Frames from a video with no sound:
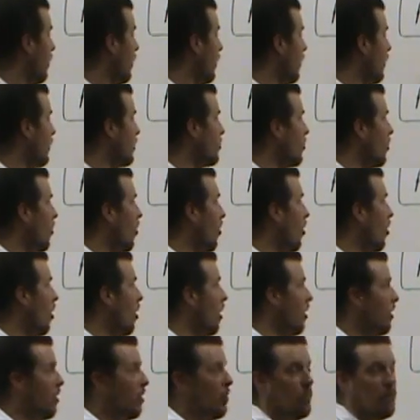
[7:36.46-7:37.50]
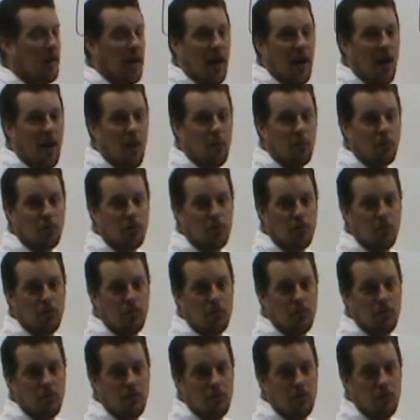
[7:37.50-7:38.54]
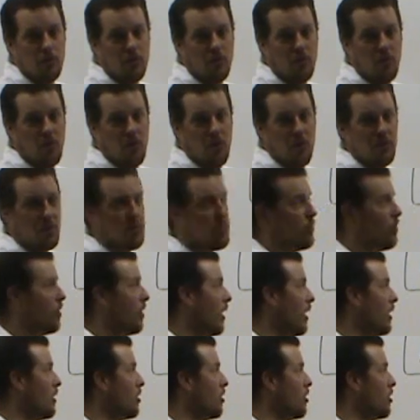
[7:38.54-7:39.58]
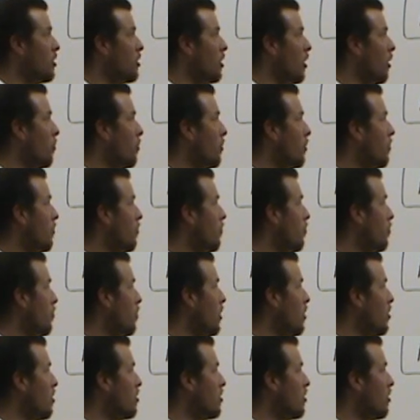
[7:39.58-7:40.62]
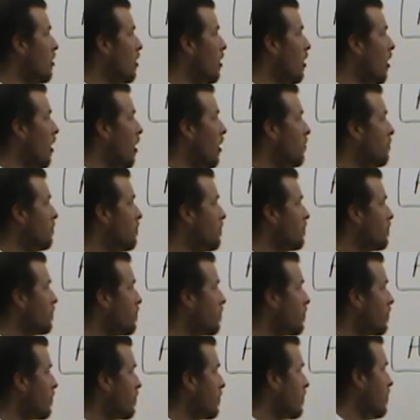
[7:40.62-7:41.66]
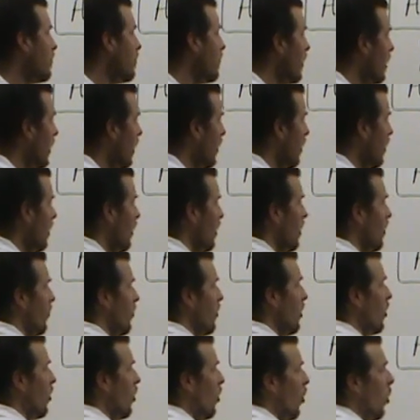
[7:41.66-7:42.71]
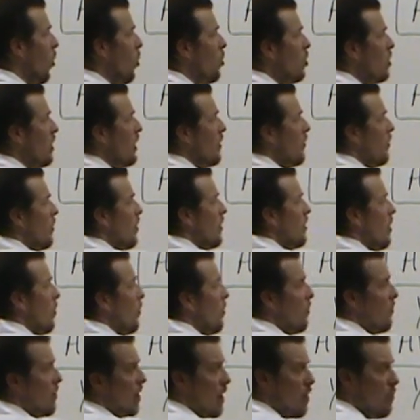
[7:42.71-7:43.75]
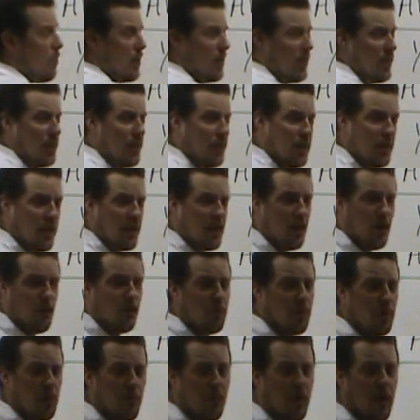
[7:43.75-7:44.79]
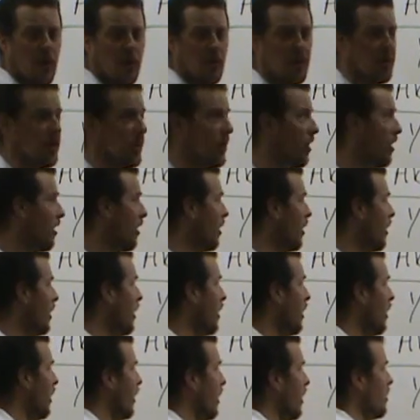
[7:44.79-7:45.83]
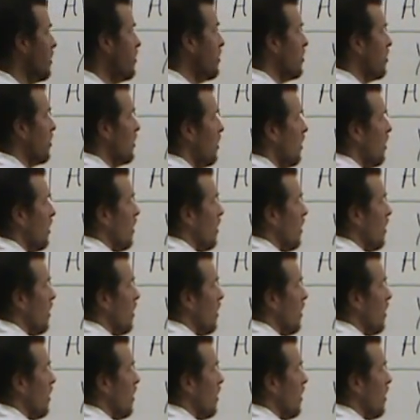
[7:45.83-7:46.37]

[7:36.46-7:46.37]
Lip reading: it's all about this relationship, Beer's law. The only thing that we've got to be a little careful about here is,